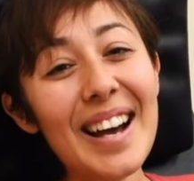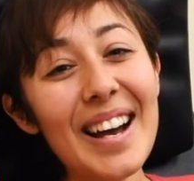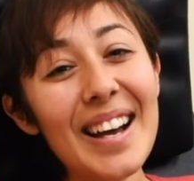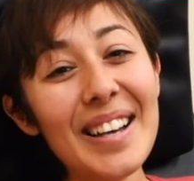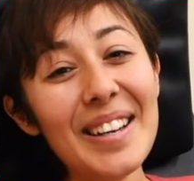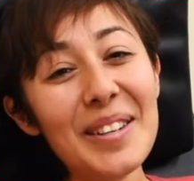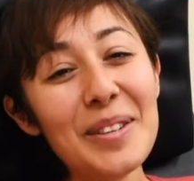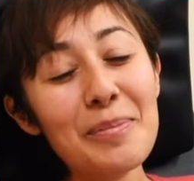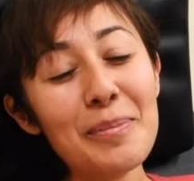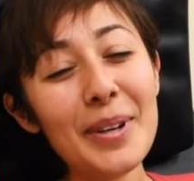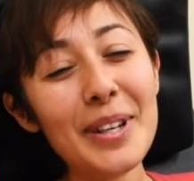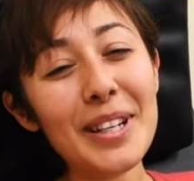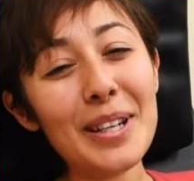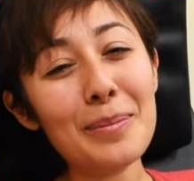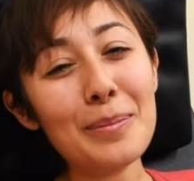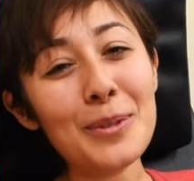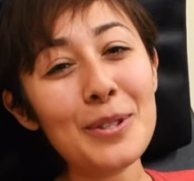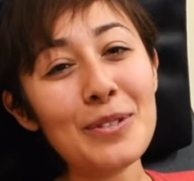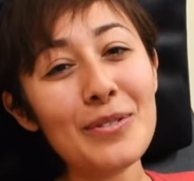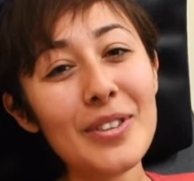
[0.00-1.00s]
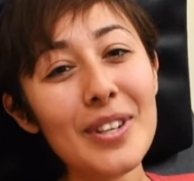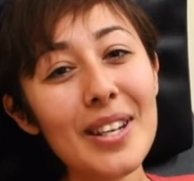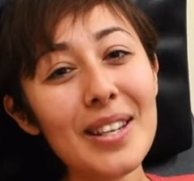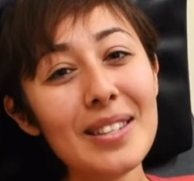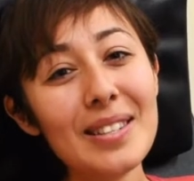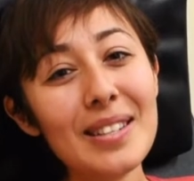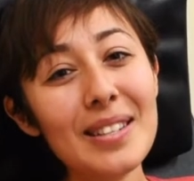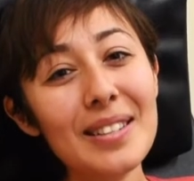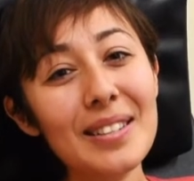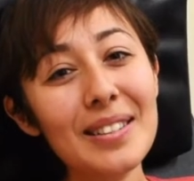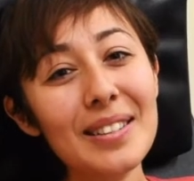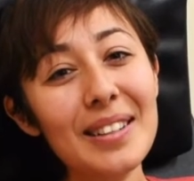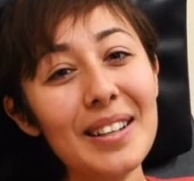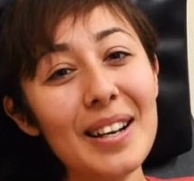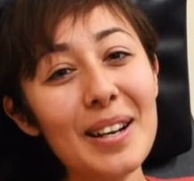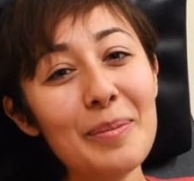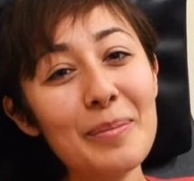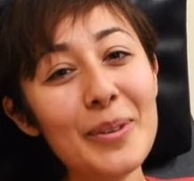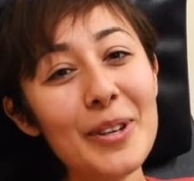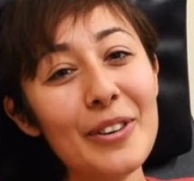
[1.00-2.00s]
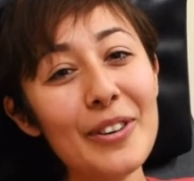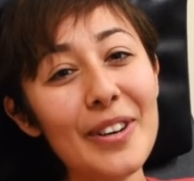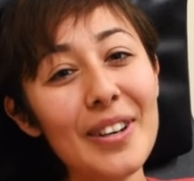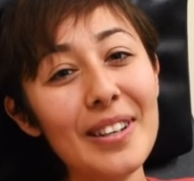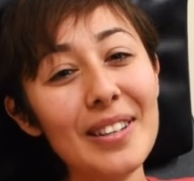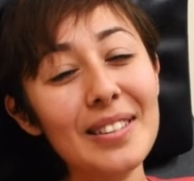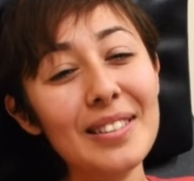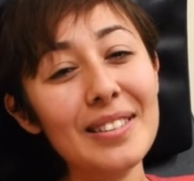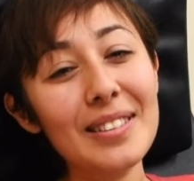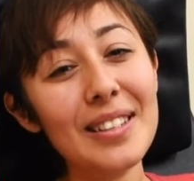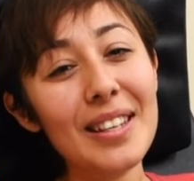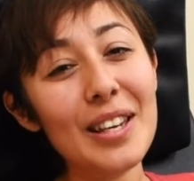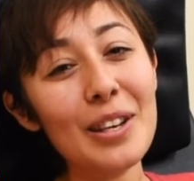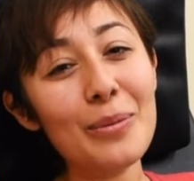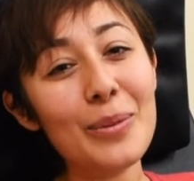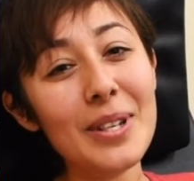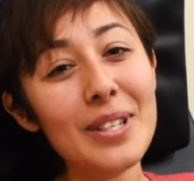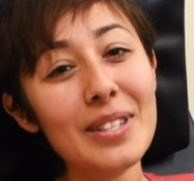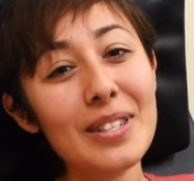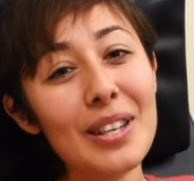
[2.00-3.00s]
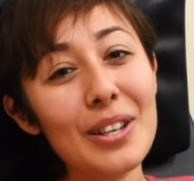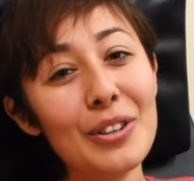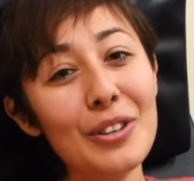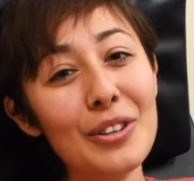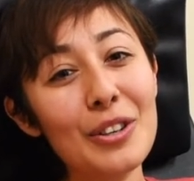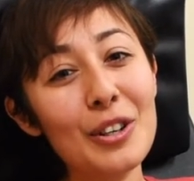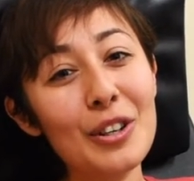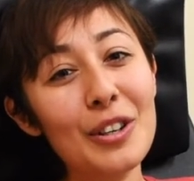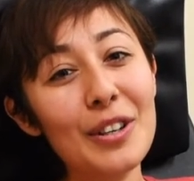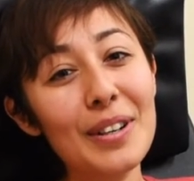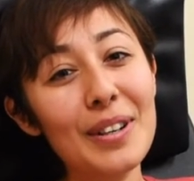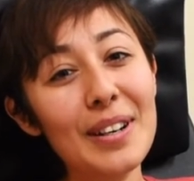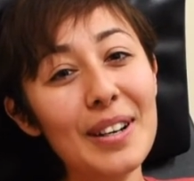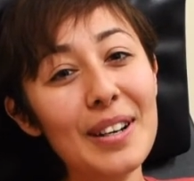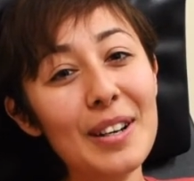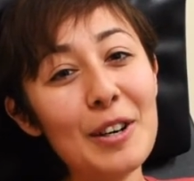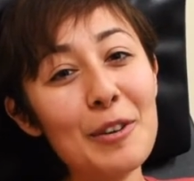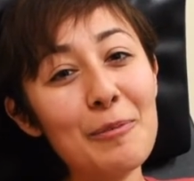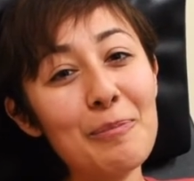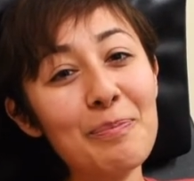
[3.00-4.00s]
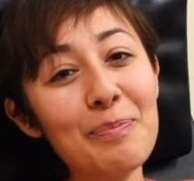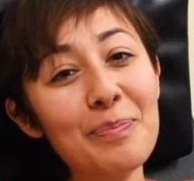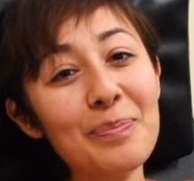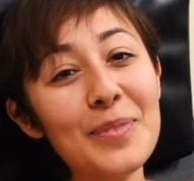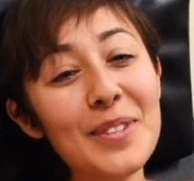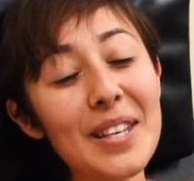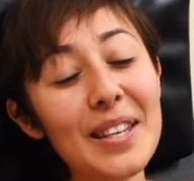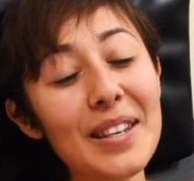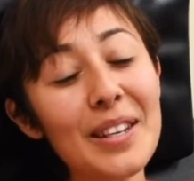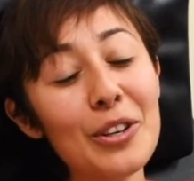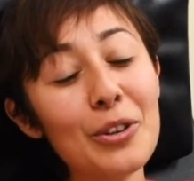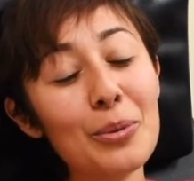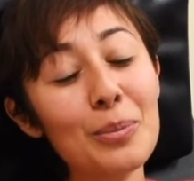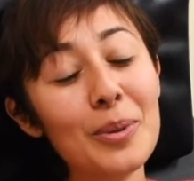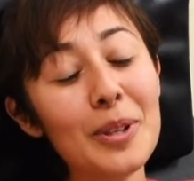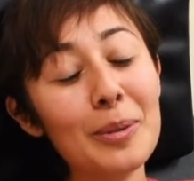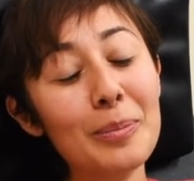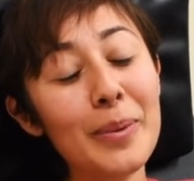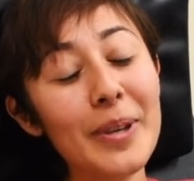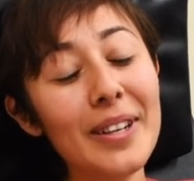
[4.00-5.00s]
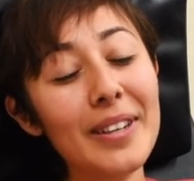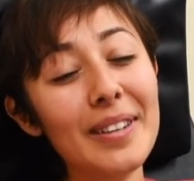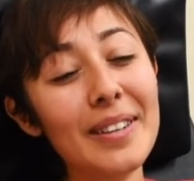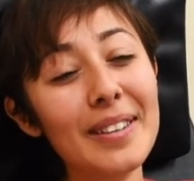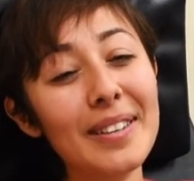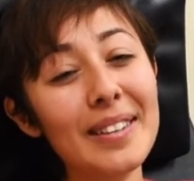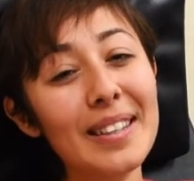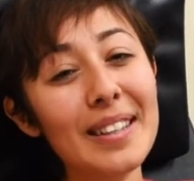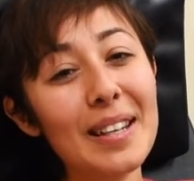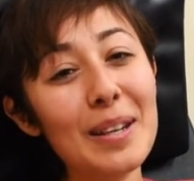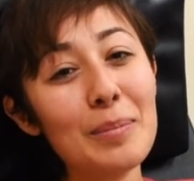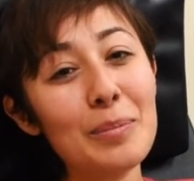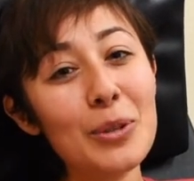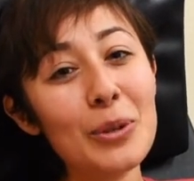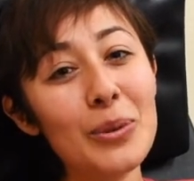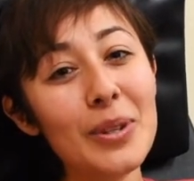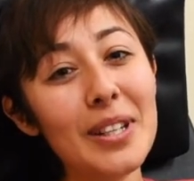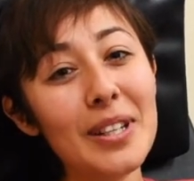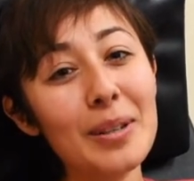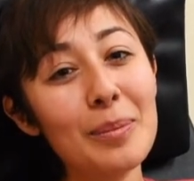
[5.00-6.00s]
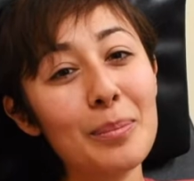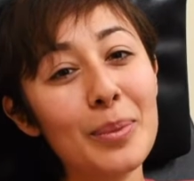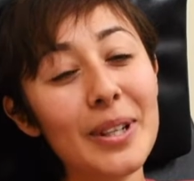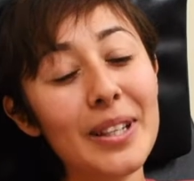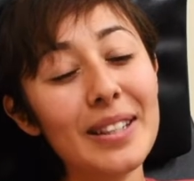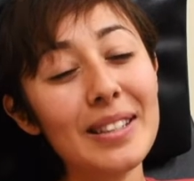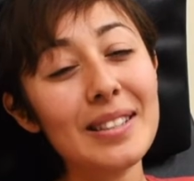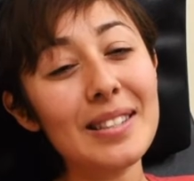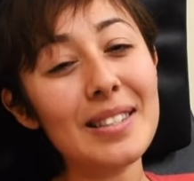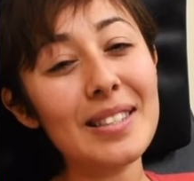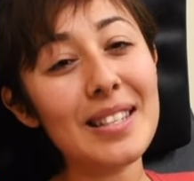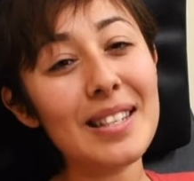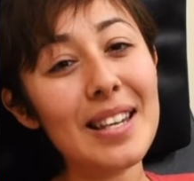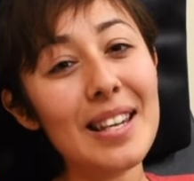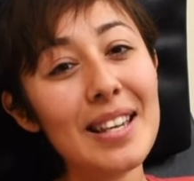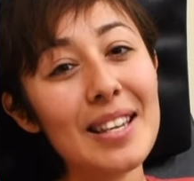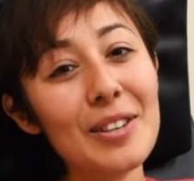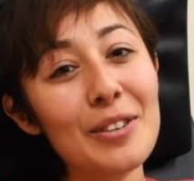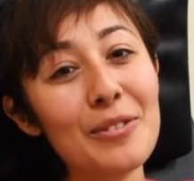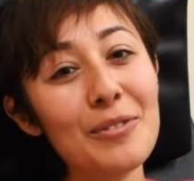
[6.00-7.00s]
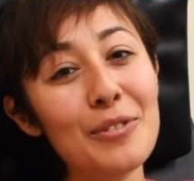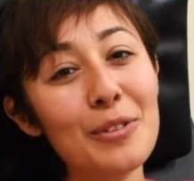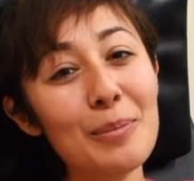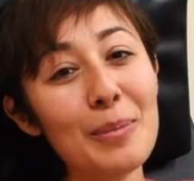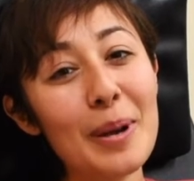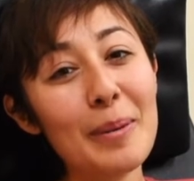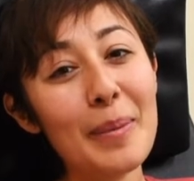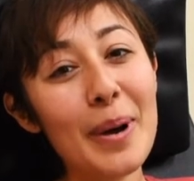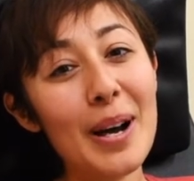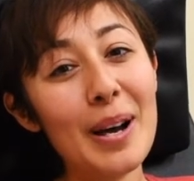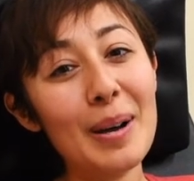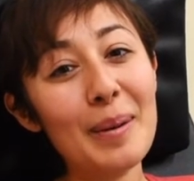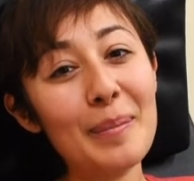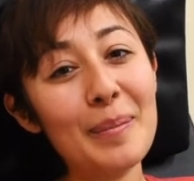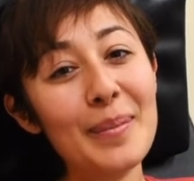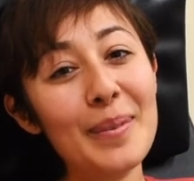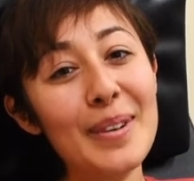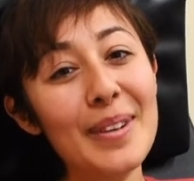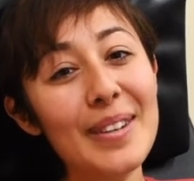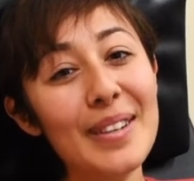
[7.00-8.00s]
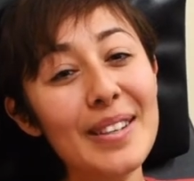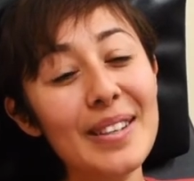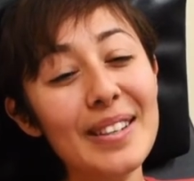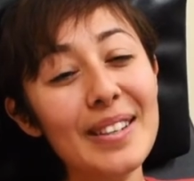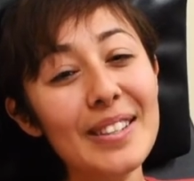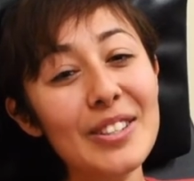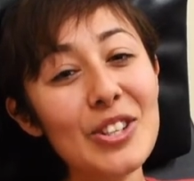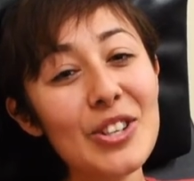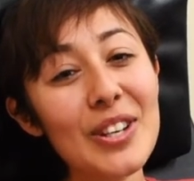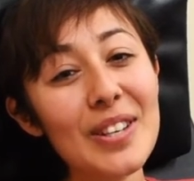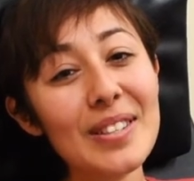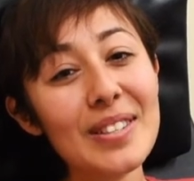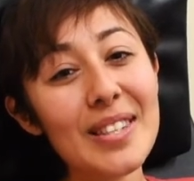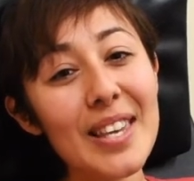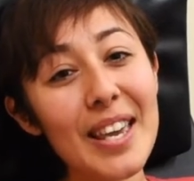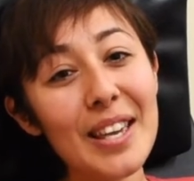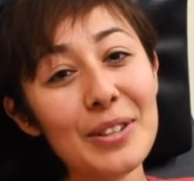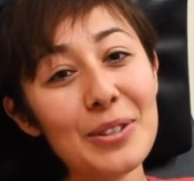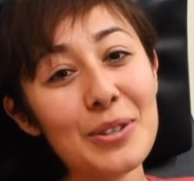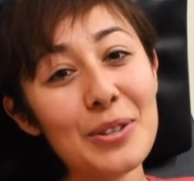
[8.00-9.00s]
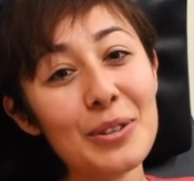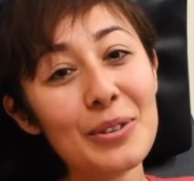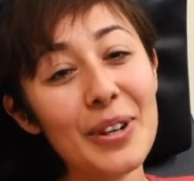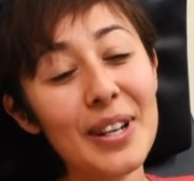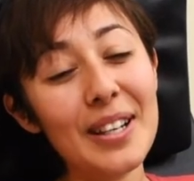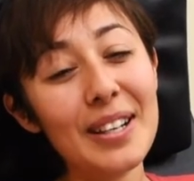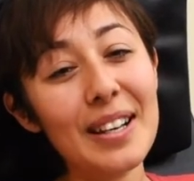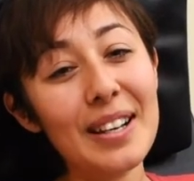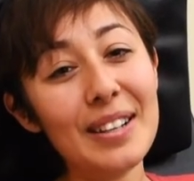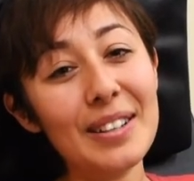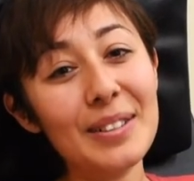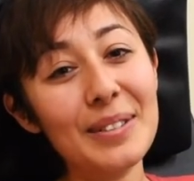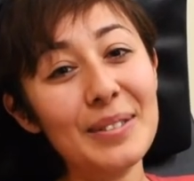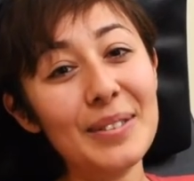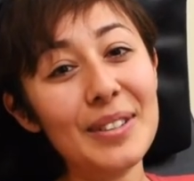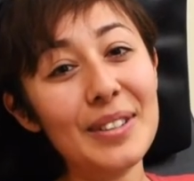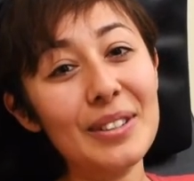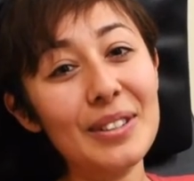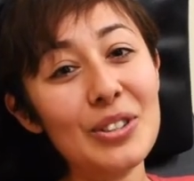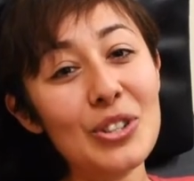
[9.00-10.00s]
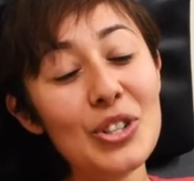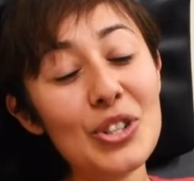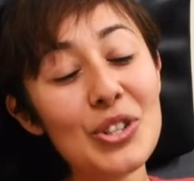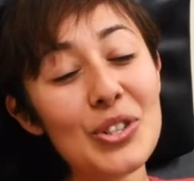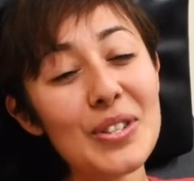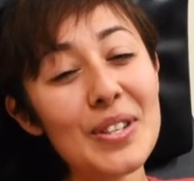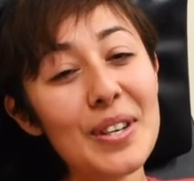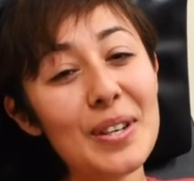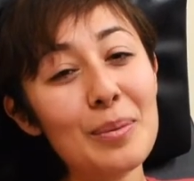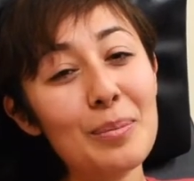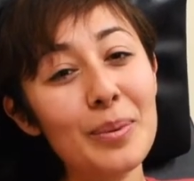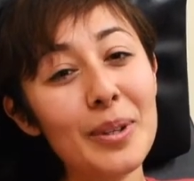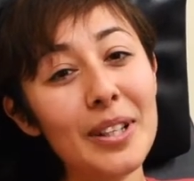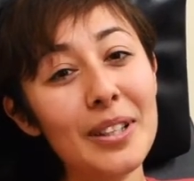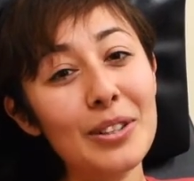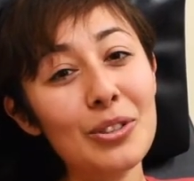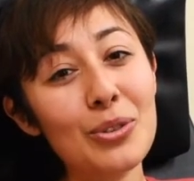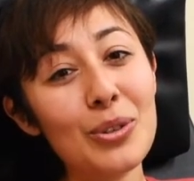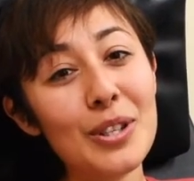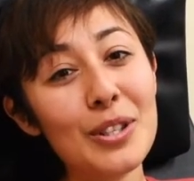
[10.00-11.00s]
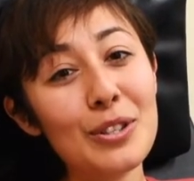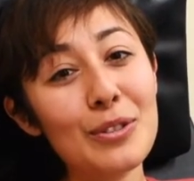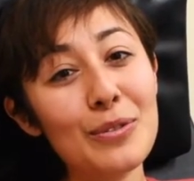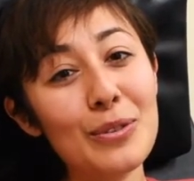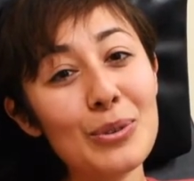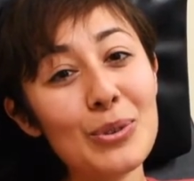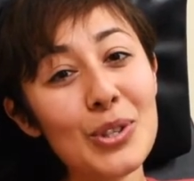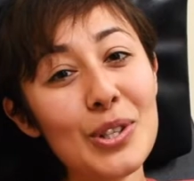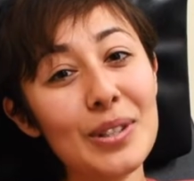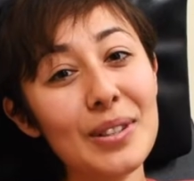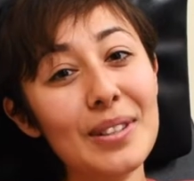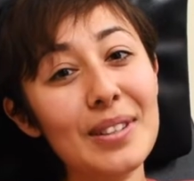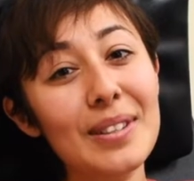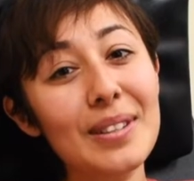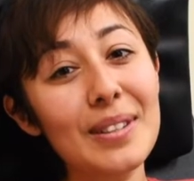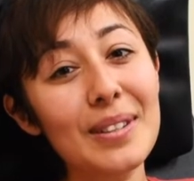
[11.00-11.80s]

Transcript: Hi, my name is Vanessa. I'm here at the Gateway Center, San Diego Blood Bank, and I'm donating platelets today for my mom. She has cancer right now and she just got a platelet transfusion.